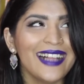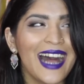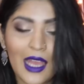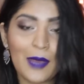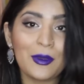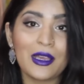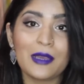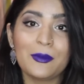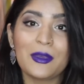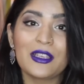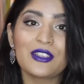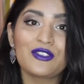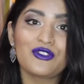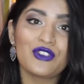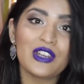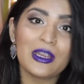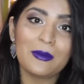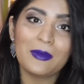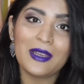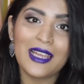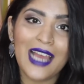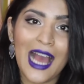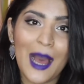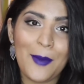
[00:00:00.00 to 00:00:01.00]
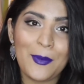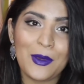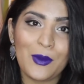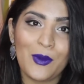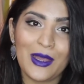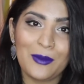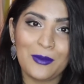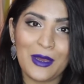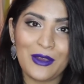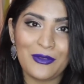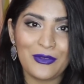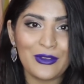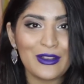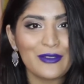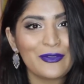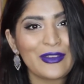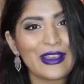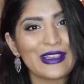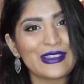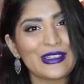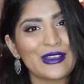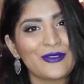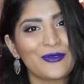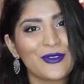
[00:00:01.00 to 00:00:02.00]
I become extremely happy when my full
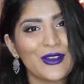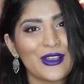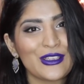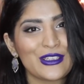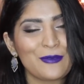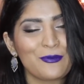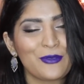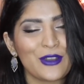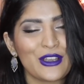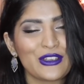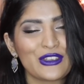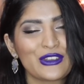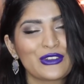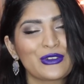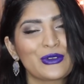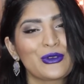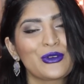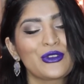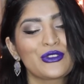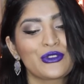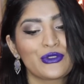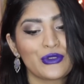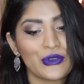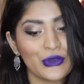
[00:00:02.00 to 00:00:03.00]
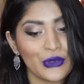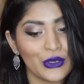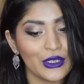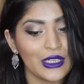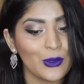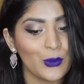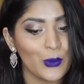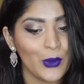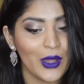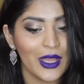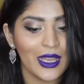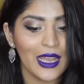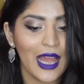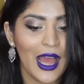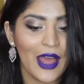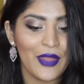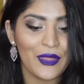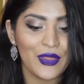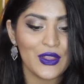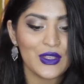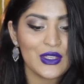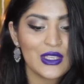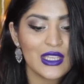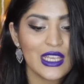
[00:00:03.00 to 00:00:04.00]
face or first impression goes really well,
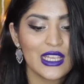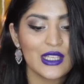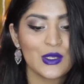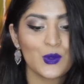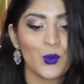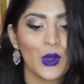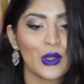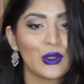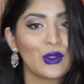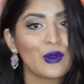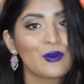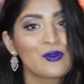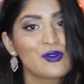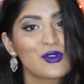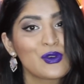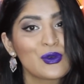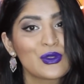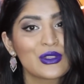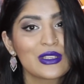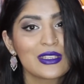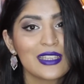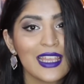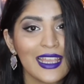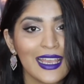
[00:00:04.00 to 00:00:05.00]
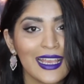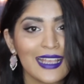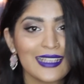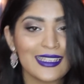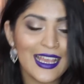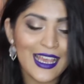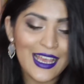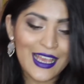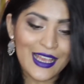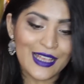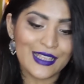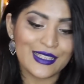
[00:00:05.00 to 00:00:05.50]
and this is one of those days.